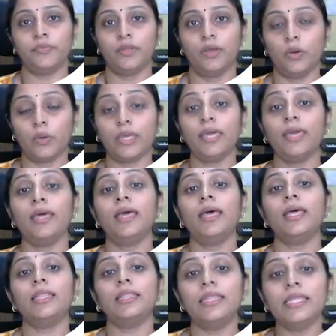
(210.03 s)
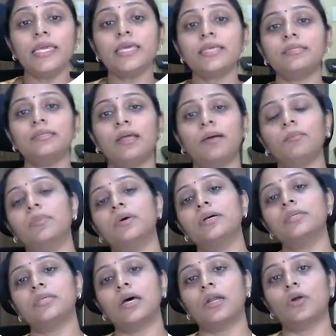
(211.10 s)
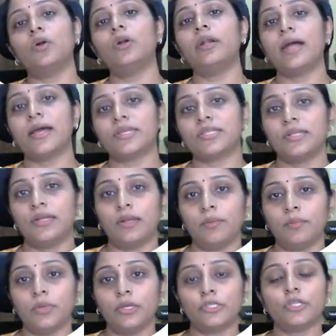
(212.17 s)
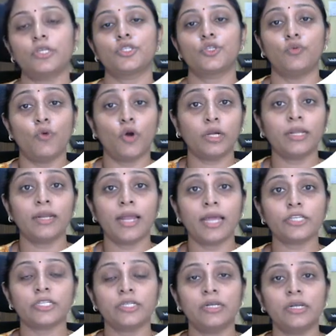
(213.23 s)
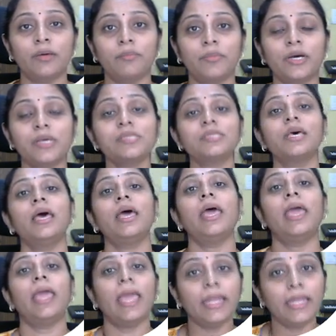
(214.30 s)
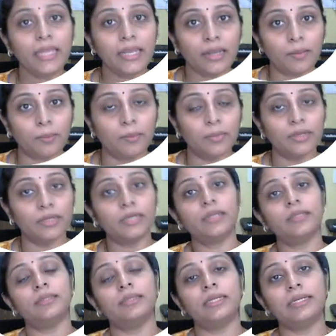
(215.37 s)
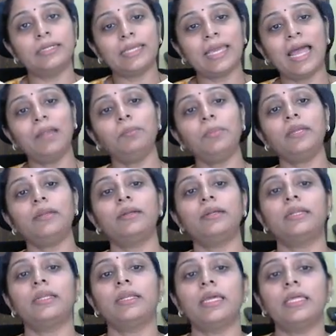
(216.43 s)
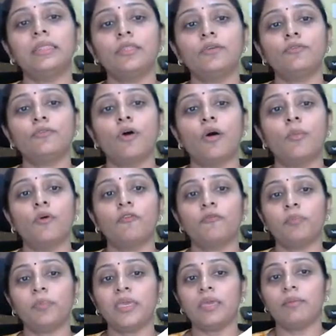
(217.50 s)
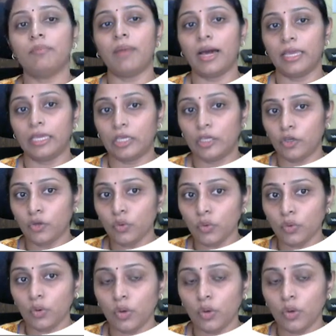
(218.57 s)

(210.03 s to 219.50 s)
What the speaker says: Okay. These numbers are called rational numbers. So what are rational numbers? Any number that can be written in the form of P by Q,